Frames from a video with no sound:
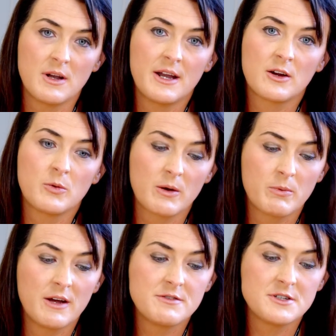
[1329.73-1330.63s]
And a quick
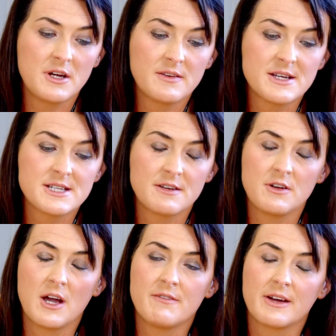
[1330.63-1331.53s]
way of doing this, if
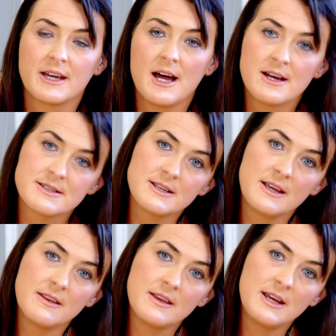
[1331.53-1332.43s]
you have a gas
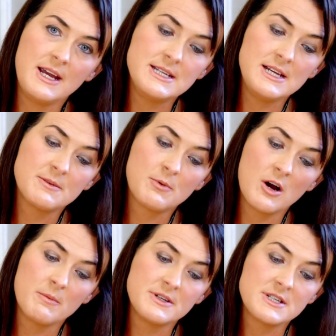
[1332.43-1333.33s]
in the ED
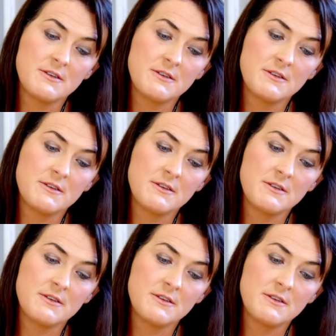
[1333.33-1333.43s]
department,